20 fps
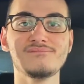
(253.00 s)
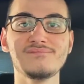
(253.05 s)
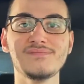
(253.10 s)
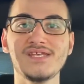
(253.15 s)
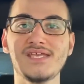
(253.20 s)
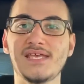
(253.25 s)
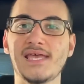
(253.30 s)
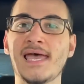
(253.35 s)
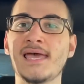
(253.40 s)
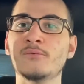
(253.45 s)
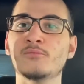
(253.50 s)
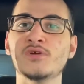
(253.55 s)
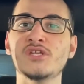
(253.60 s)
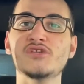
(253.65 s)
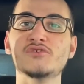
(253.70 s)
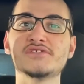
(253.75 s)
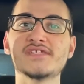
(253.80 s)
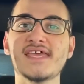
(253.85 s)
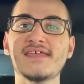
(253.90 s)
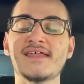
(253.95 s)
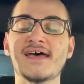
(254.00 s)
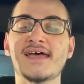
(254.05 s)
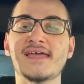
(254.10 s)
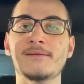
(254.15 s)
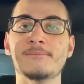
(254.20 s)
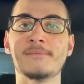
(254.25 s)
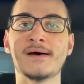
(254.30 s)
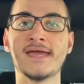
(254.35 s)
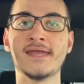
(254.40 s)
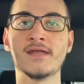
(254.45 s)
And when you say that, it
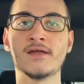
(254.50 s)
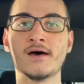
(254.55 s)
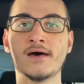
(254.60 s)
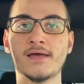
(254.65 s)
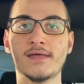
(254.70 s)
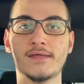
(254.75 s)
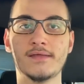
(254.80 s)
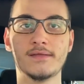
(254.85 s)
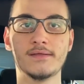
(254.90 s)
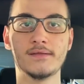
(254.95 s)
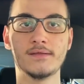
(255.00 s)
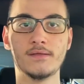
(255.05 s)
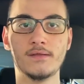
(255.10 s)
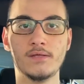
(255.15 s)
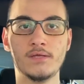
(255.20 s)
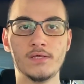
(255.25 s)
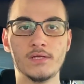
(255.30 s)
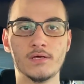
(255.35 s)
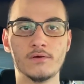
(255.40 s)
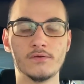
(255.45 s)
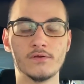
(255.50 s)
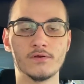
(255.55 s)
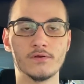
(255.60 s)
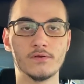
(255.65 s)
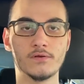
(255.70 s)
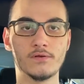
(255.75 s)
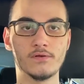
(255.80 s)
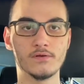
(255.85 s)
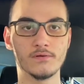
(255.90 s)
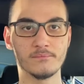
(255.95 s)
might not,
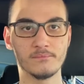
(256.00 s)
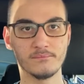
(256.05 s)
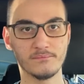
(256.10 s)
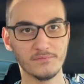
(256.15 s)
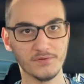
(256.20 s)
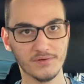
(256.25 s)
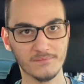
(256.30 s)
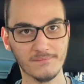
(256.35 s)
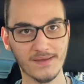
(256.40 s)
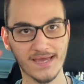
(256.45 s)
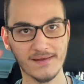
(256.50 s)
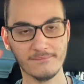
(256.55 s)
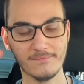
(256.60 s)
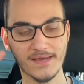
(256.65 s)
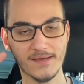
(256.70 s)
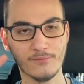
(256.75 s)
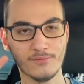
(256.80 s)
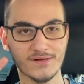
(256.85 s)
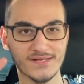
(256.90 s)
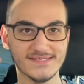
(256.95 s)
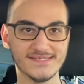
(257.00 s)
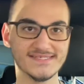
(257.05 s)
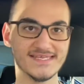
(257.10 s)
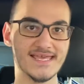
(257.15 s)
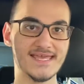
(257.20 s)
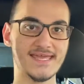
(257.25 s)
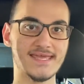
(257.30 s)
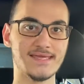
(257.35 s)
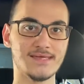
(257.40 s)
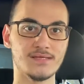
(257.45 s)
your mind might want to
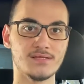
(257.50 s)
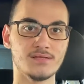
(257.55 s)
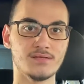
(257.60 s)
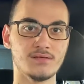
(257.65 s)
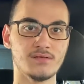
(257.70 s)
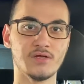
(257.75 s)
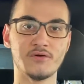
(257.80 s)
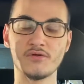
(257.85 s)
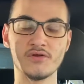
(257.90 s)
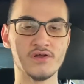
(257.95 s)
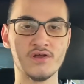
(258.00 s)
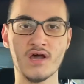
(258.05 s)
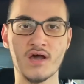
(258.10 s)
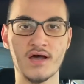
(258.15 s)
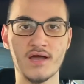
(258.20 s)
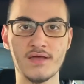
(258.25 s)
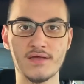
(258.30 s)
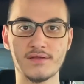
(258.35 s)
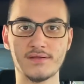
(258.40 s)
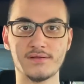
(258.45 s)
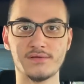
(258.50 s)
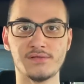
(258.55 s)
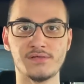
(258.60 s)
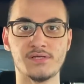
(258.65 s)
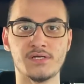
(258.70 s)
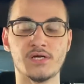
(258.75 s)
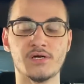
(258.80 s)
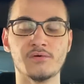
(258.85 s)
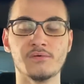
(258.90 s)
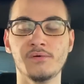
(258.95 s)
say, no, you're not,
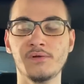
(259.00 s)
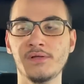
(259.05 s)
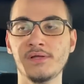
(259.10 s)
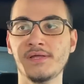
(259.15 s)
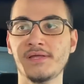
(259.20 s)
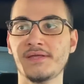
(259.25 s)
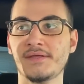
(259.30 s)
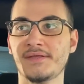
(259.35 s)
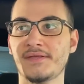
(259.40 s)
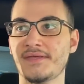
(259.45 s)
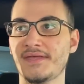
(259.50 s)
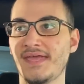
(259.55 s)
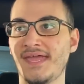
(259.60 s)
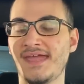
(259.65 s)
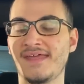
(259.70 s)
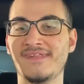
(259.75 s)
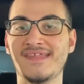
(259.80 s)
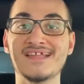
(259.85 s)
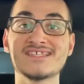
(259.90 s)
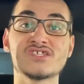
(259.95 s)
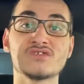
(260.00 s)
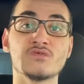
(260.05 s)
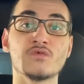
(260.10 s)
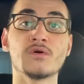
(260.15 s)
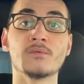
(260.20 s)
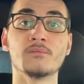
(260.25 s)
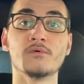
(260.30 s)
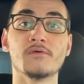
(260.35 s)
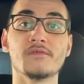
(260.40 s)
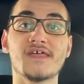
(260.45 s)
and that's normal.